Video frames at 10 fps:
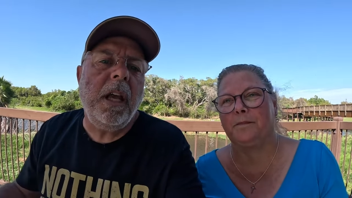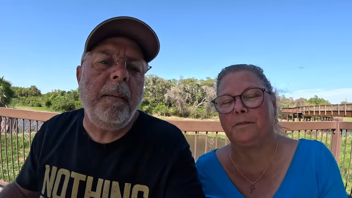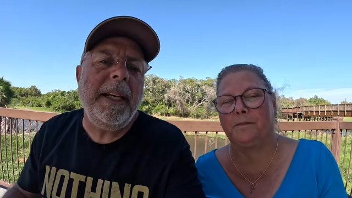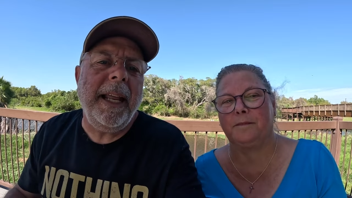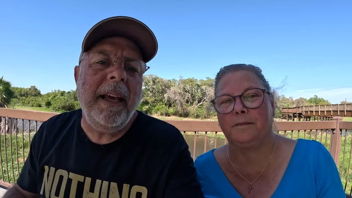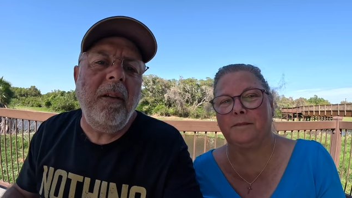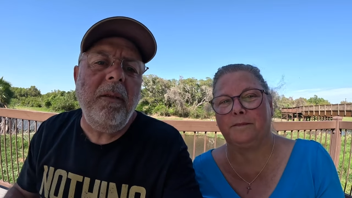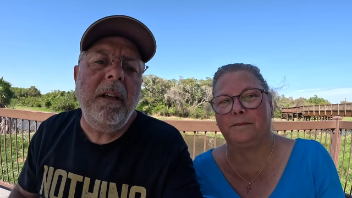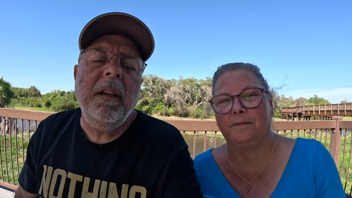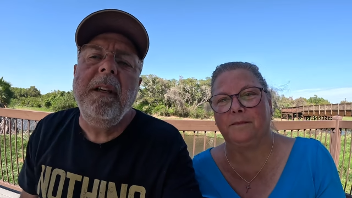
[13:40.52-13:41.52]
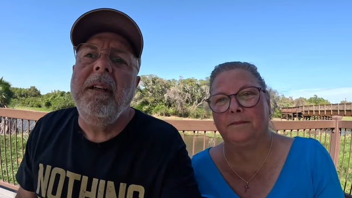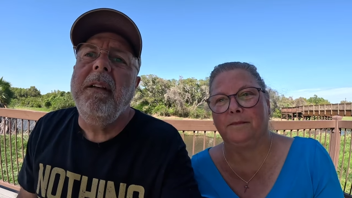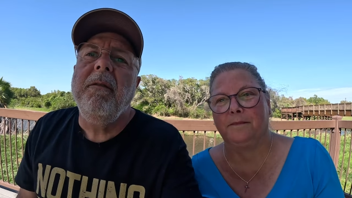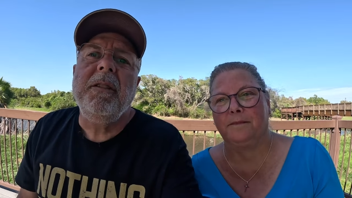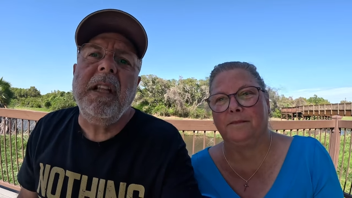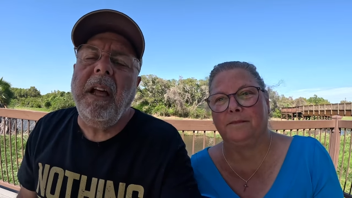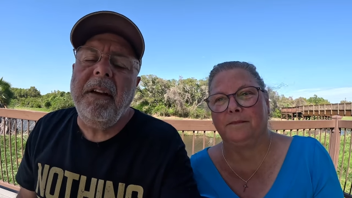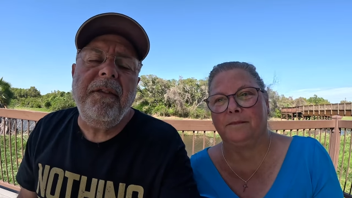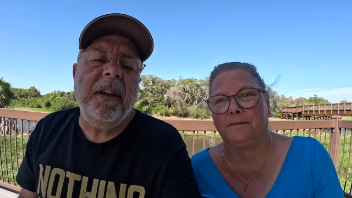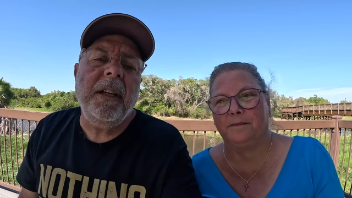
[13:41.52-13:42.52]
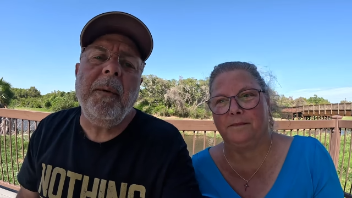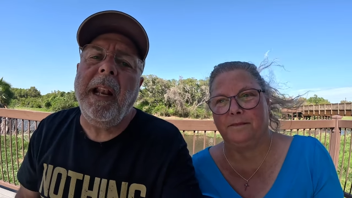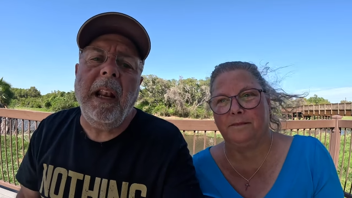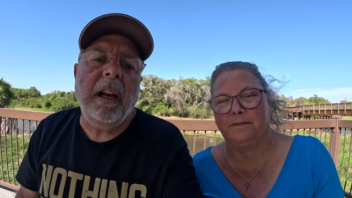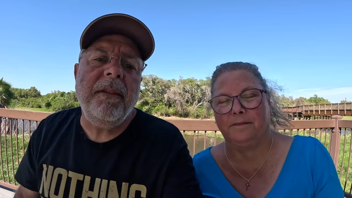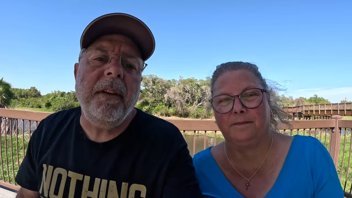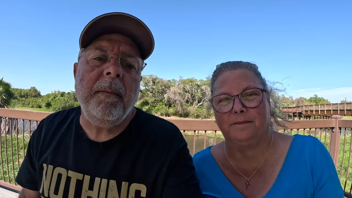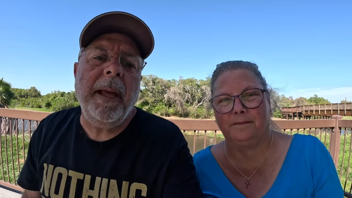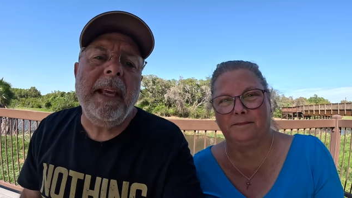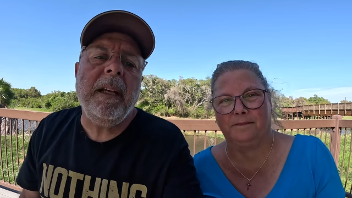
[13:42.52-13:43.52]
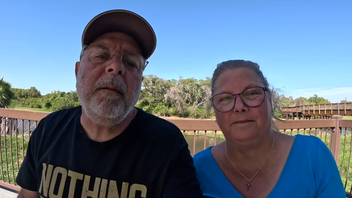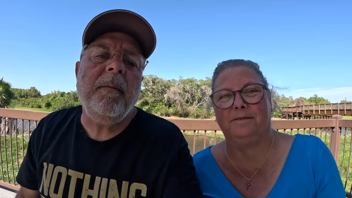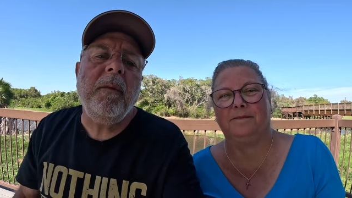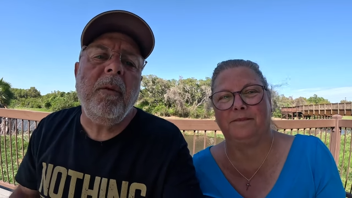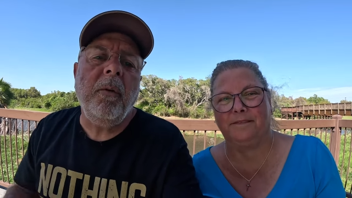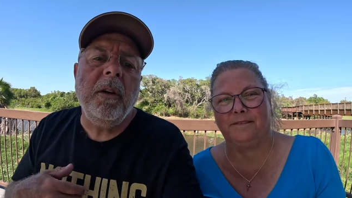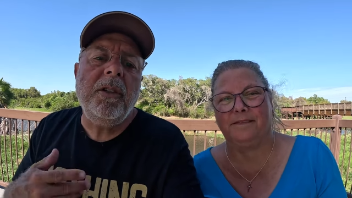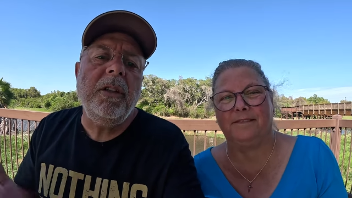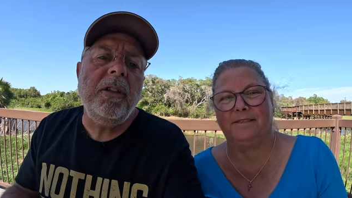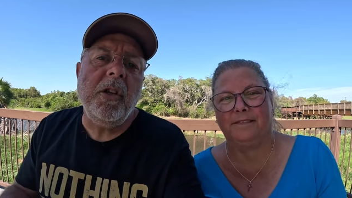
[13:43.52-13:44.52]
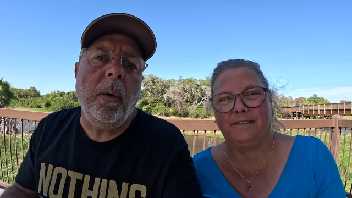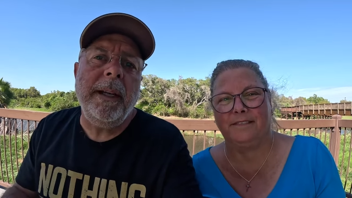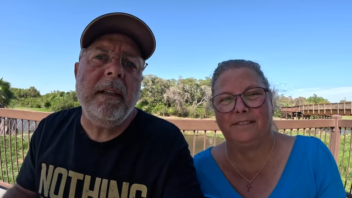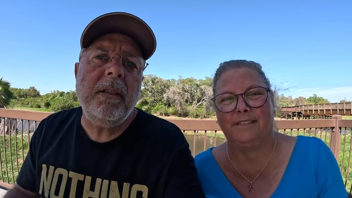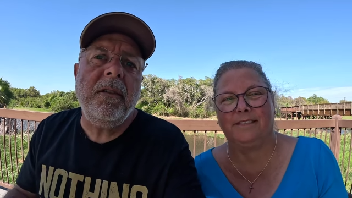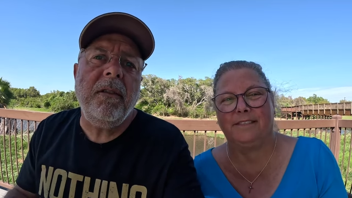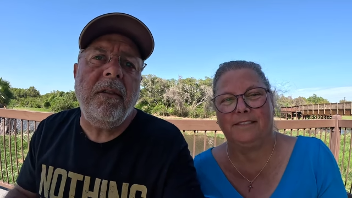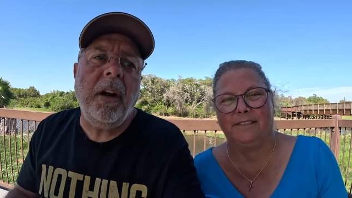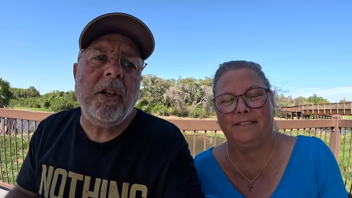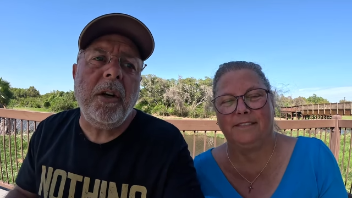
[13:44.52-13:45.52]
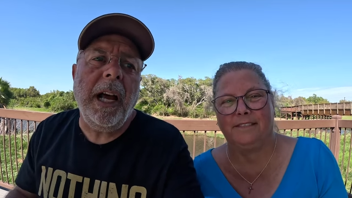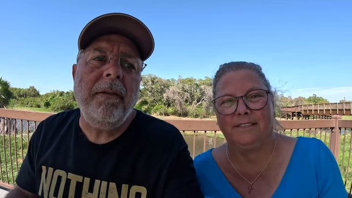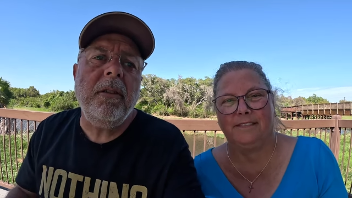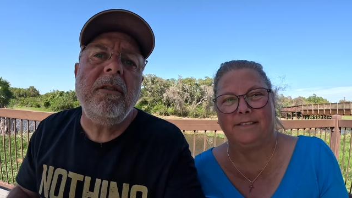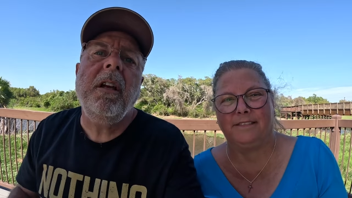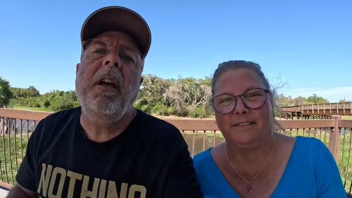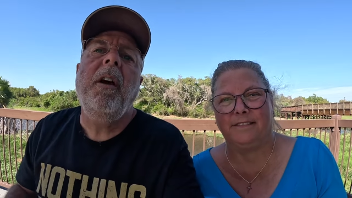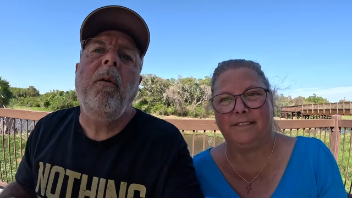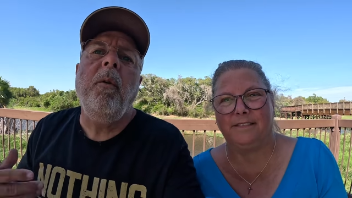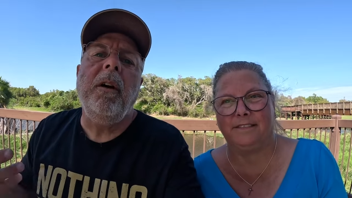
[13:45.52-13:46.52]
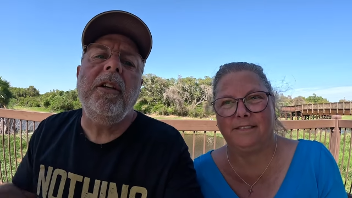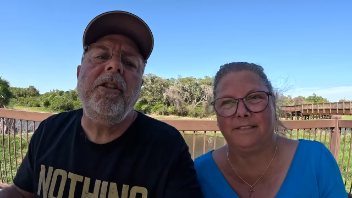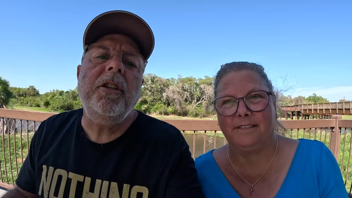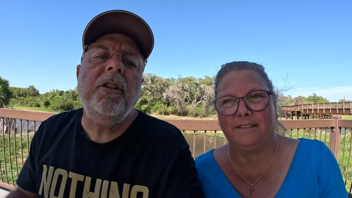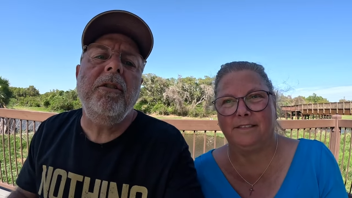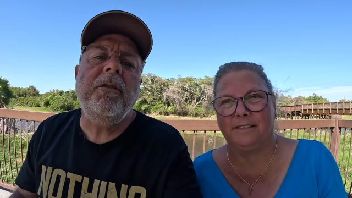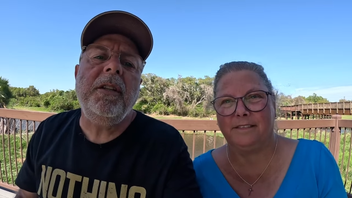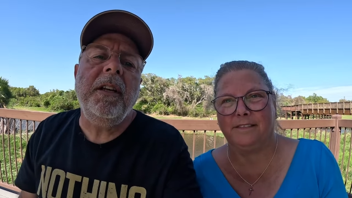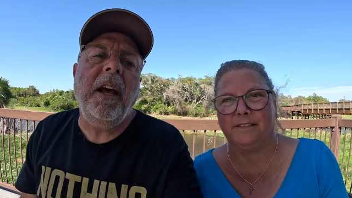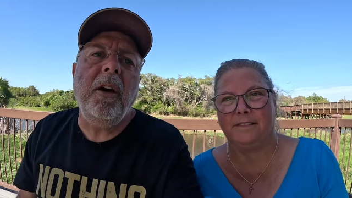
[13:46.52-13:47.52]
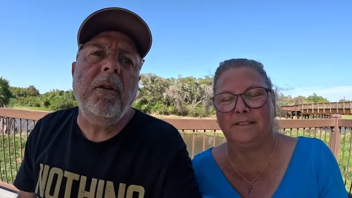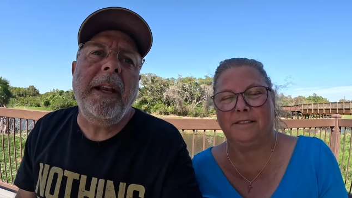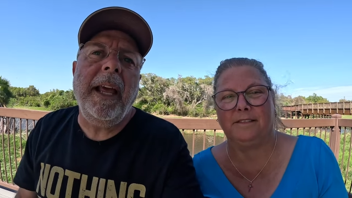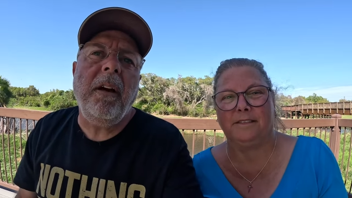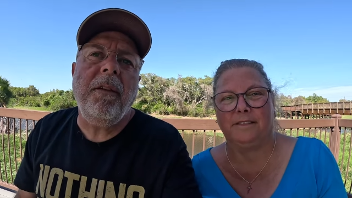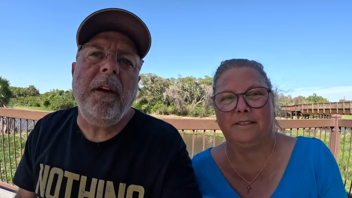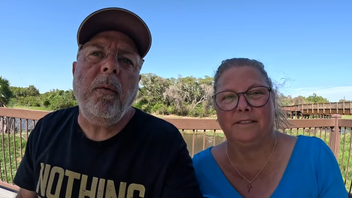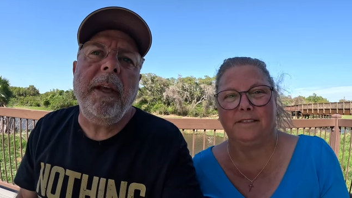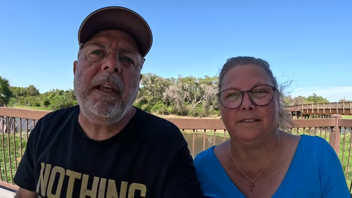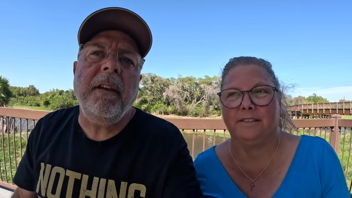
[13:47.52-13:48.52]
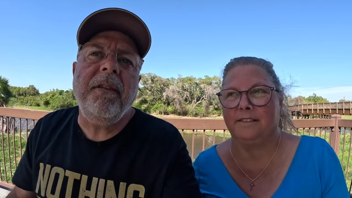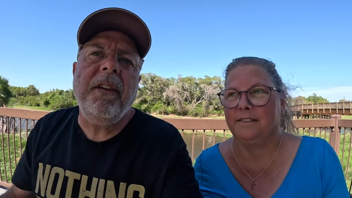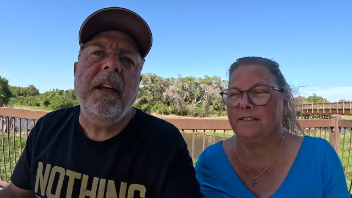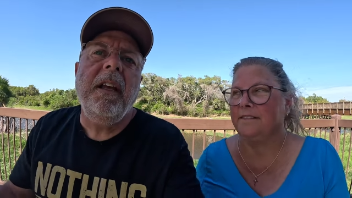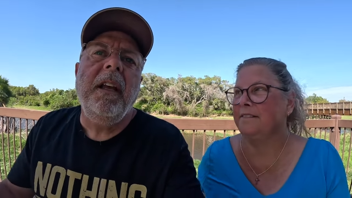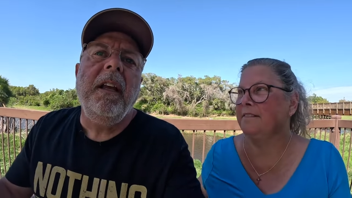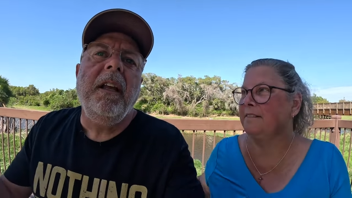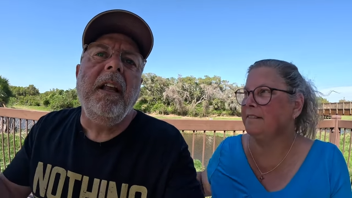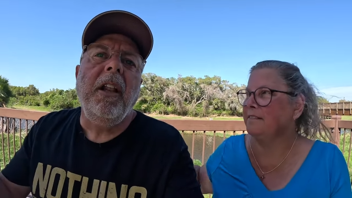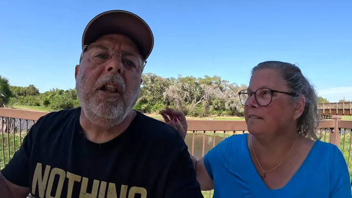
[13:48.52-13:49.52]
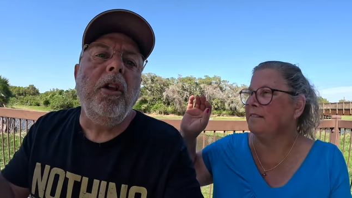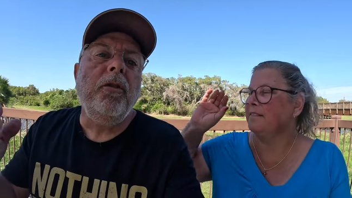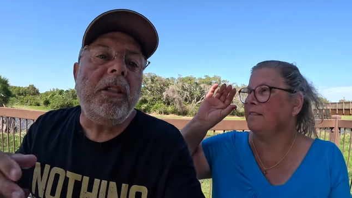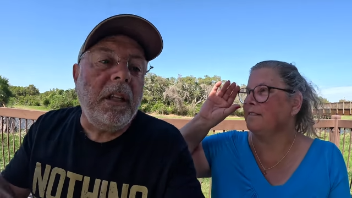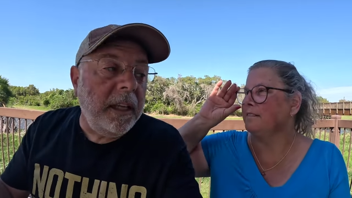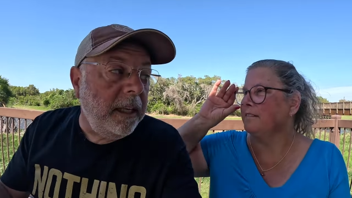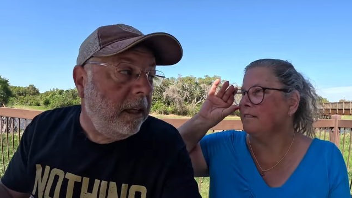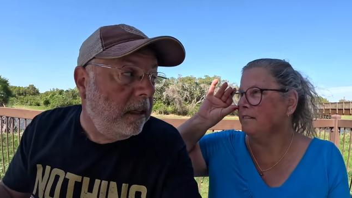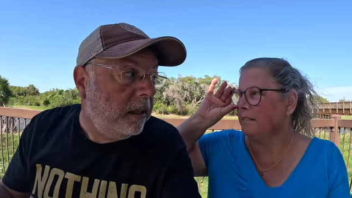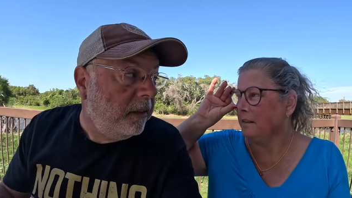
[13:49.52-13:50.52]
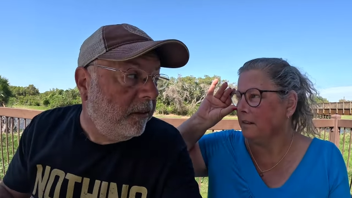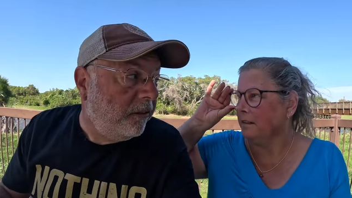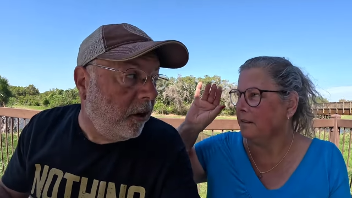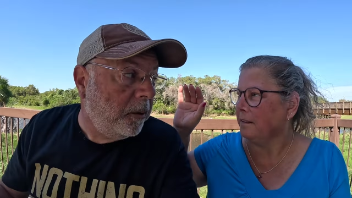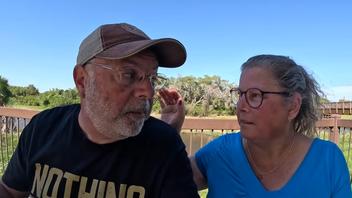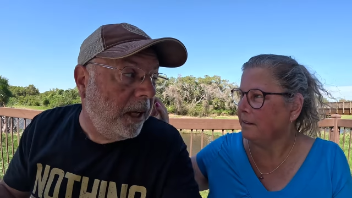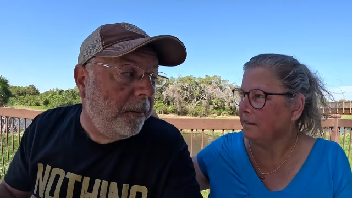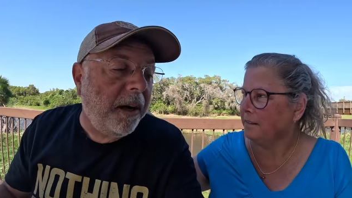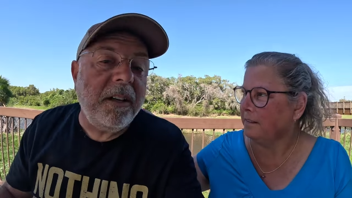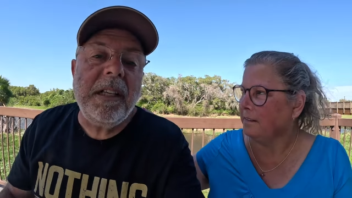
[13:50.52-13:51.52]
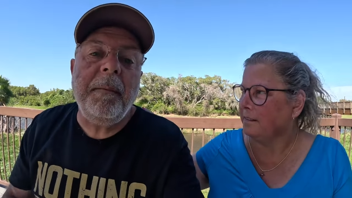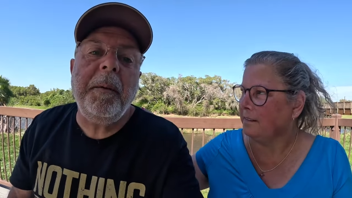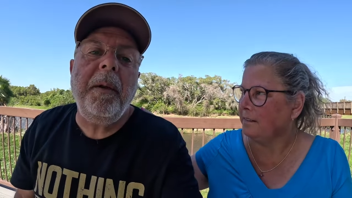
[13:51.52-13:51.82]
Speaker 1: coming down was a lot of fun. We had a lot of fun making them. We want you to join us for our travels. We wanted you to know now that we have loosely firmed up our summer